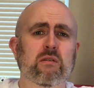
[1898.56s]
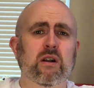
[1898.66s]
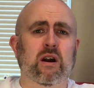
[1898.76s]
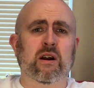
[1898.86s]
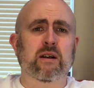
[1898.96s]

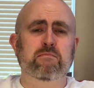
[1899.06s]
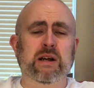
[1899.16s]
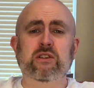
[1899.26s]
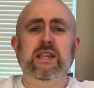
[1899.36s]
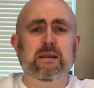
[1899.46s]
are a
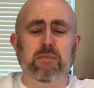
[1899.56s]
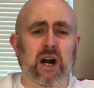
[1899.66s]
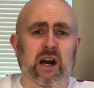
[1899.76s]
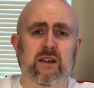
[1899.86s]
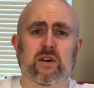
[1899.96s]
melting
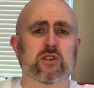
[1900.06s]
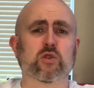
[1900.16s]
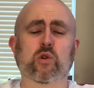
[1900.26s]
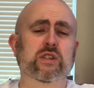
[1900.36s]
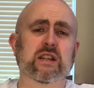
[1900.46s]
pot of all
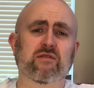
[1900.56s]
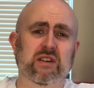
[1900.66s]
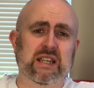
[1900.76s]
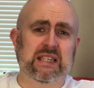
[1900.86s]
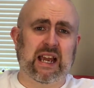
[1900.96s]
sorts of different
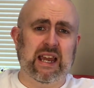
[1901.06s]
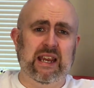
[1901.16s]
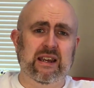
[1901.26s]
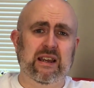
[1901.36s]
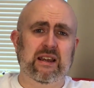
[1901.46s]

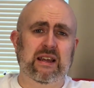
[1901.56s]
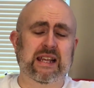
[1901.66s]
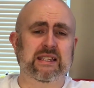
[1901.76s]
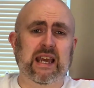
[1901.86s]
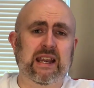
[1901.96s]
design
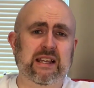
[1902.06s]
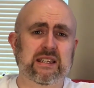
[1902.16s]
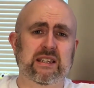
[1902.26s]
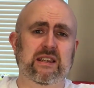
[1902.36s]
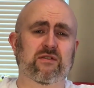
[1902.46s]

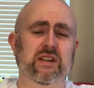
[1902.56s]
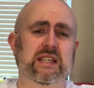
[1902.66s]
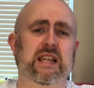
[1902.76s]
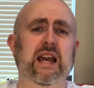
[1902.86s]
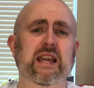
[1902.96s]
aesthetics, different
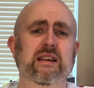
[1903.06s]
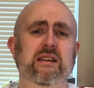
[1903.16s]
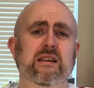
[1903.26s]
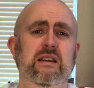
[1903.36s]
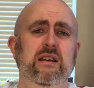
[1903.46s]
design
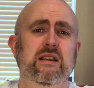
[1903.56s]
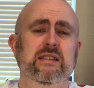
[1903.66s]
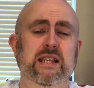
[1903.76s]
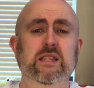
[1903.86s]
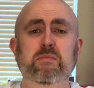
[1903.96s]

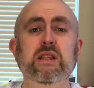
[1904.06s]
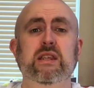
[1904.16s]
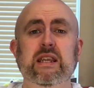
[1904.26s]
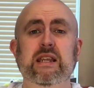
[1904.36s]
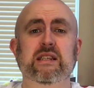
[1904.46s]

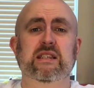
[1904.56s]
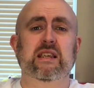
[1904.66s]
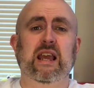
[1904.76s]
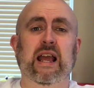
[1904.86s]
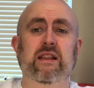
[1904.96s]
sensibilities,
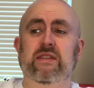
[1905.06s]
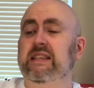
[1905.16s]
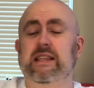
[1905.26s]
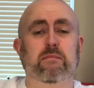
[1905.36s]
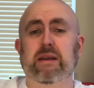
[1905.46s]
and they
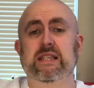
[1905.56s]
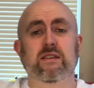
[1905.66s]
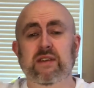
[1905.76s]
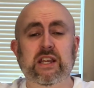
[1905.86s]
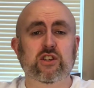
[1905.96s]
take the best
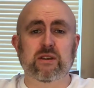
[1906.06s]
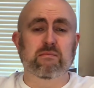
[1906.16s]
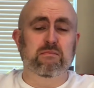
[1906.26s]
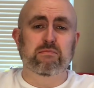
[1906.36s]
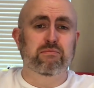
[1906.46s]
of each
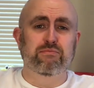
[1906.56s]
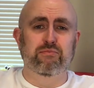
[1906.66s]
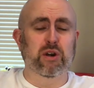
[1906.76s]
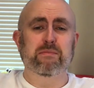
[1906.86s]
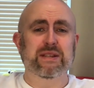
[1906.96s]
and
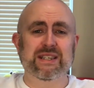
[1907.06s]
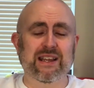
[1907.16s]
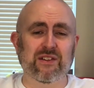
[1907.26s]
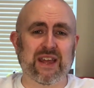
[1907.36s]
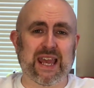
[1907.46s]
put them in
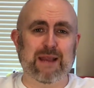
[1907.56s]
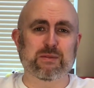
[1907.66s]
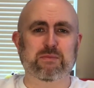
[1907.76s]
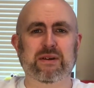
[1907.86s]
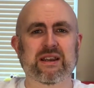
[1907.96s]
single
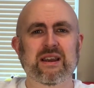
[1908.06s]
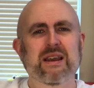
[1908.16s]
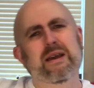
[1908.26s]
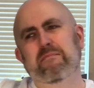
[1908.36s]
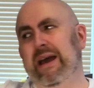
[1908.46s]
games. But
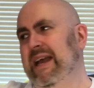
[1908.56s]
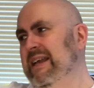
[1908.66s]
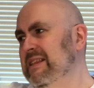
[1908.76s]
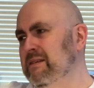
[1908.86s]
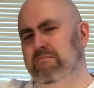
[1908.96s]
back
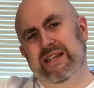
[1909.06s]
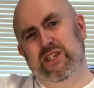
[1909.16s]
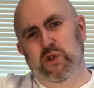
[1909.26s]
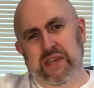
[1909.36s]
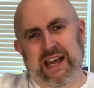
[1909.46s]
in the
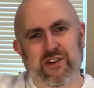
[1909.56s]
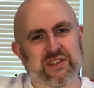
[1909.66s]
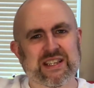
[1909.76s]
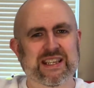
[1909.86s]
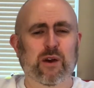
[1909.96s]

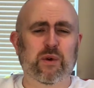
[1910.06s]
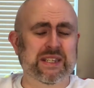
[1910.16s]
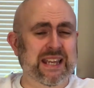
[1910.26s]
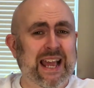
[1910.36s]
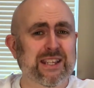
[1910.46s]
mid-2000s, that
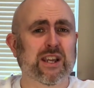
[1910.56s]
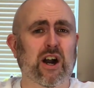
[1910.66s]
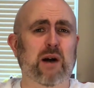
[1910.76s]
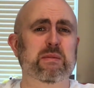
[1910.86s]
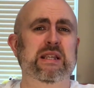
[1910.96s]
wasn't as
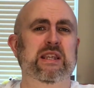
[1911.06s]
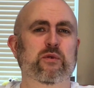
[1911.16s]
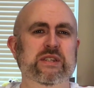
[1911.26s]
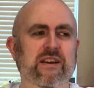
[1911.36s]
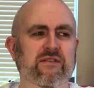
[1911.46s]
common. There
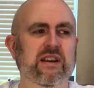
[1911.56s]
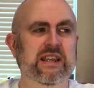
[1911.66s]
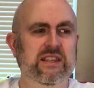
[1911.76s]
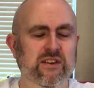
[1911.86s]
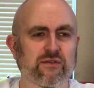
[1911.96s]
were
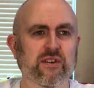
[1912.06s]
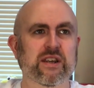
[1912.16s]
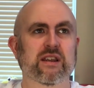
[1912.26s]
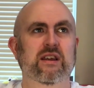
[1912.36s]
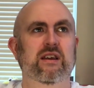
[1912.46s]
definitely different